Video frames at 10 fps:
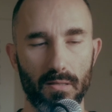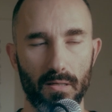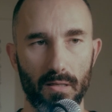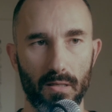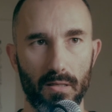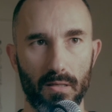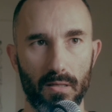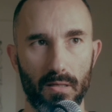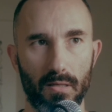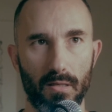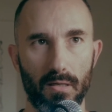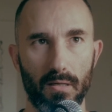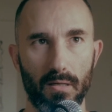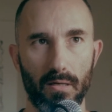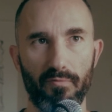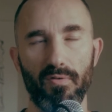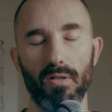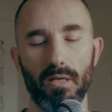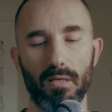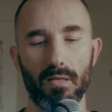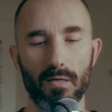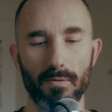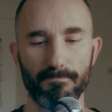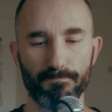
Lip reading: I feel like, yeah.